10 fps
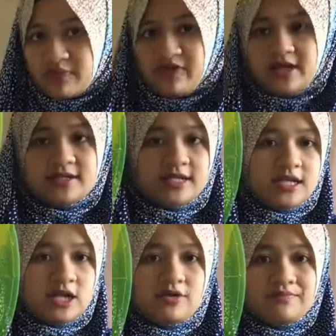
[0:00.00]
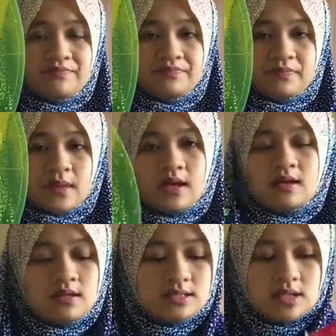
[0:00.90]
provided here
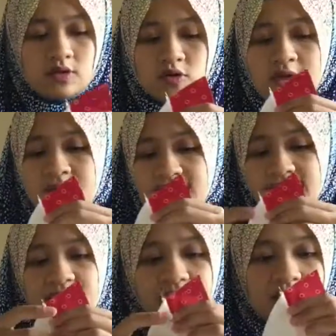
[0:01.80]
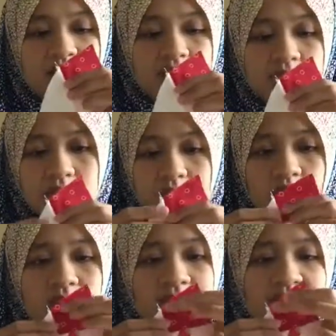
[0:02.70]
so that melon
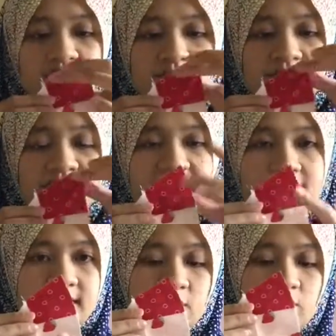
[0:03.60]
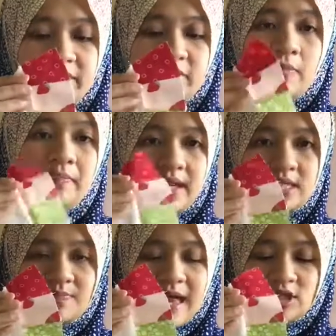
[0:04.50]
will match perfectly with your
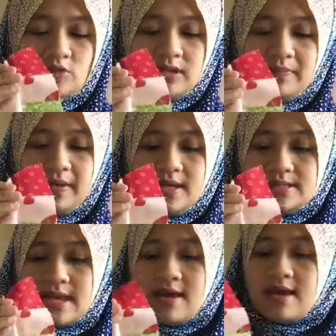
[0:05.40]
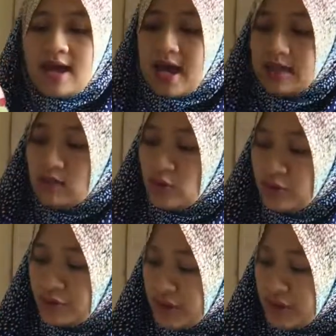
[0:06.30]
piece patchwork piece and you're